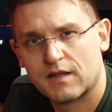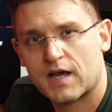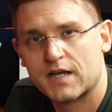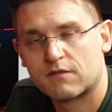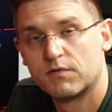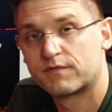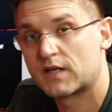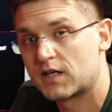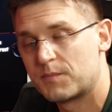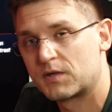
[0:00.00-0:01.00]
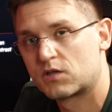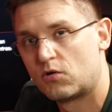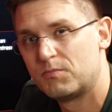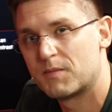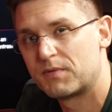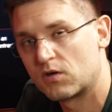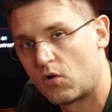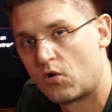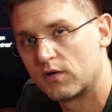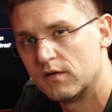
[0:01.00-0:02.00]
like with dynamic tone mapping
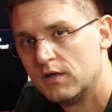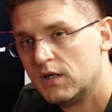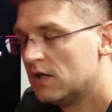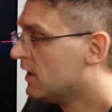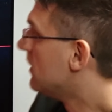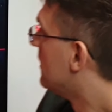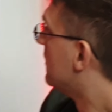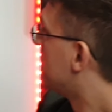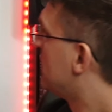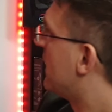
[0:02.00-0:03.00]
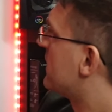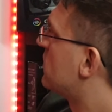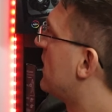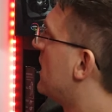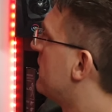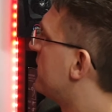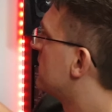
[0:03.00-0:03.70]
on. We like to have